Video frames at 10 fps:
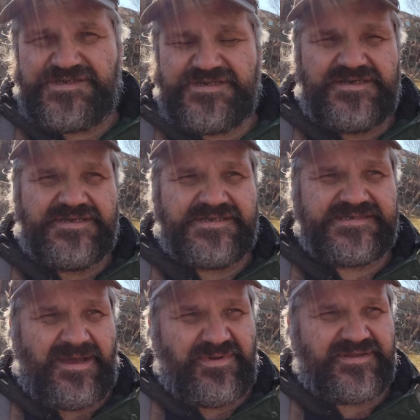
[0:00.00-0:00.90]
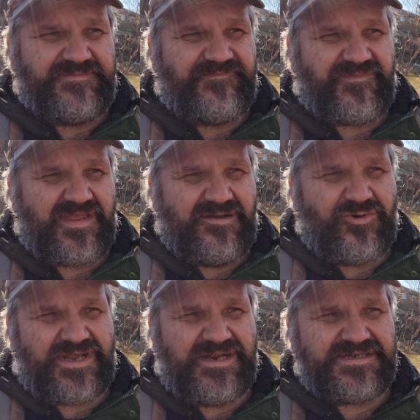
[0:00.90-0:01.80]
this summit.
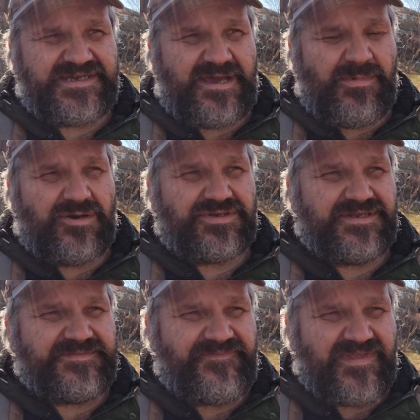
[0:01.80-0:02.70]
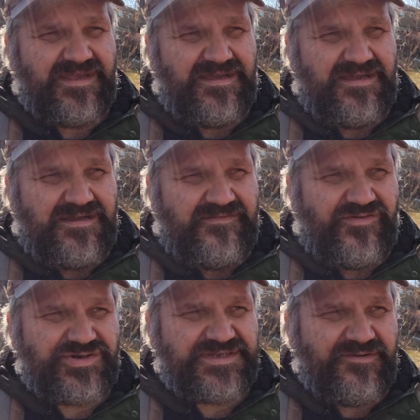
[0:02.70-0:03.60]
What can I say about it?
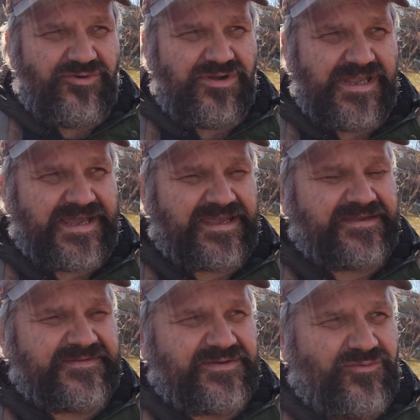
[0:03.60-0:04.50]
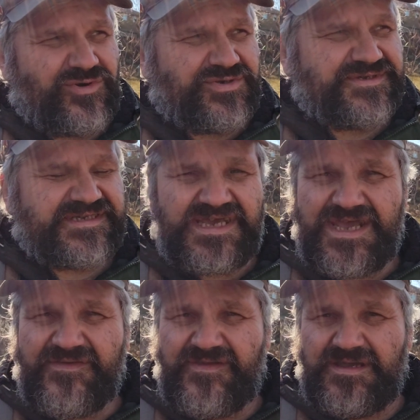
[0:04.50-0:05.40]
First of all, I want to
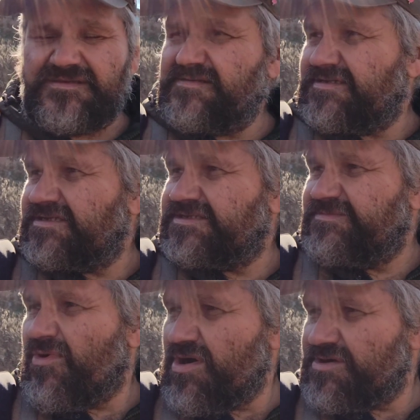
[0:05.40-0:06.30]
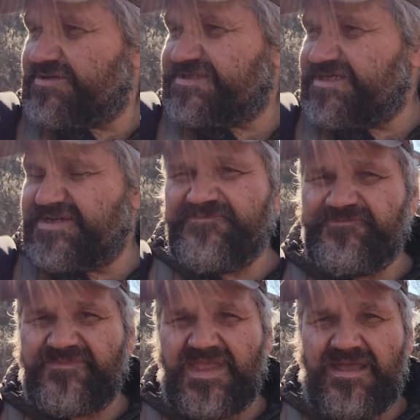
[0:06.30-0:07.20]
say that uh, democracy
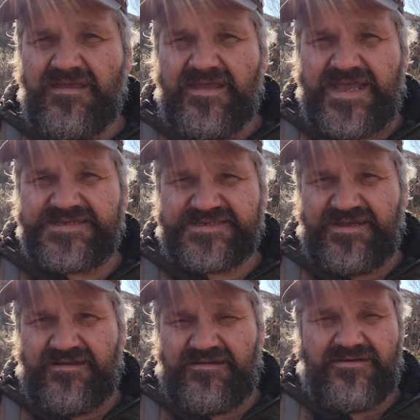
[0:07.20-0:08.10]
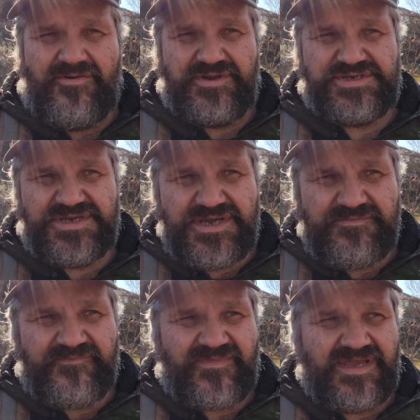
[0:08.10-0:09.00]
as a
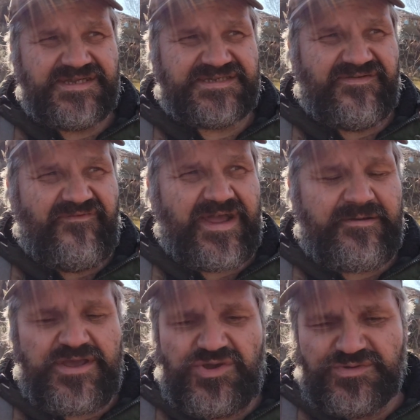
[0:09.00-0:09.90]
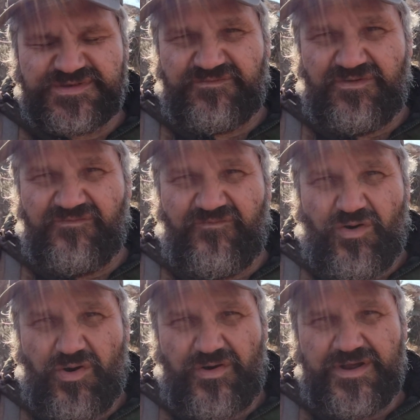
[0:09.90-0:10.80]
regime is very useful
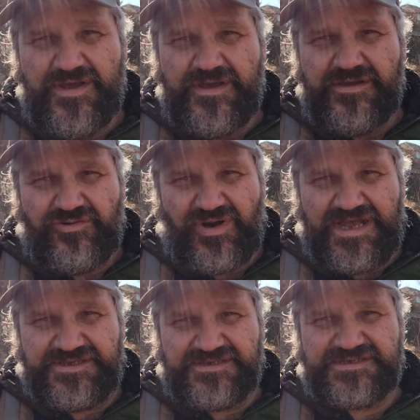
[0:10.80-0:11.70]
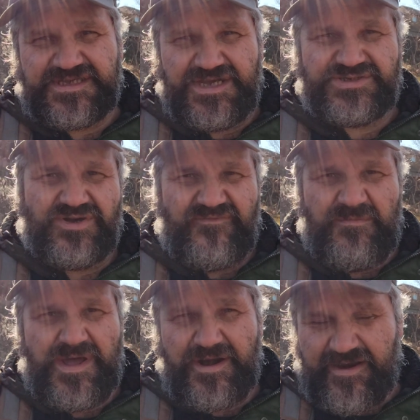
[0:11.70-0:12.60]
for United States of
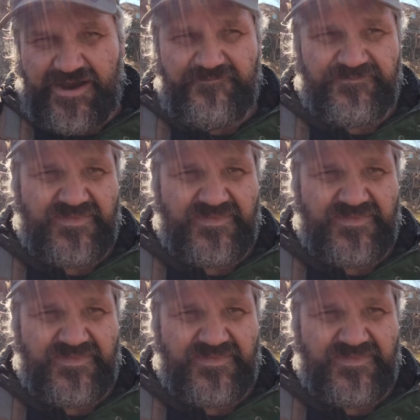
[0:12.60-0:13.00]
America